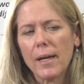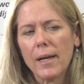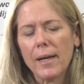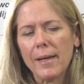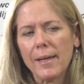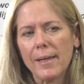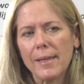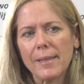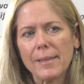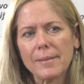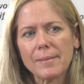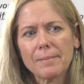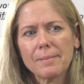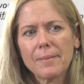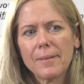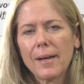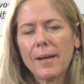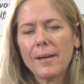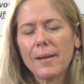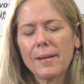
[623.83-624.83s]

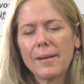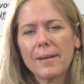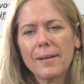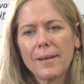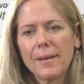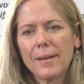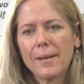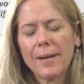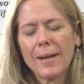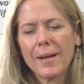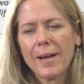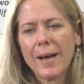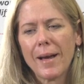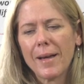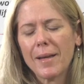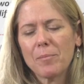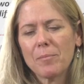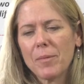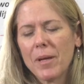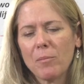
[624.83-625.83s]

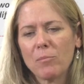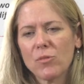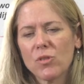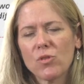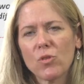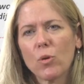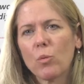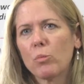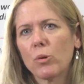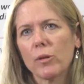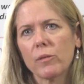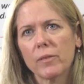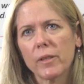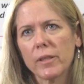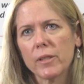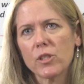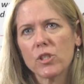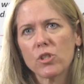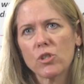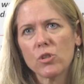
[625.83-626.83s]
I am so
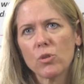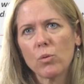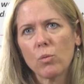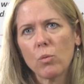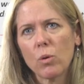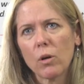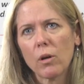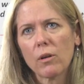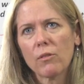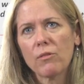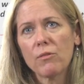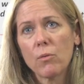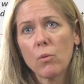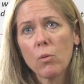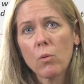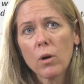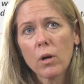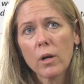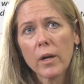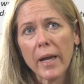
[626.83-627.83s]
privileged to work
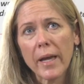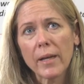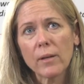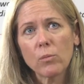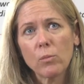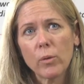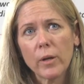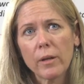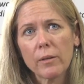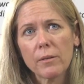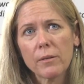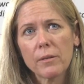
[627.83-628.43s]
for and with.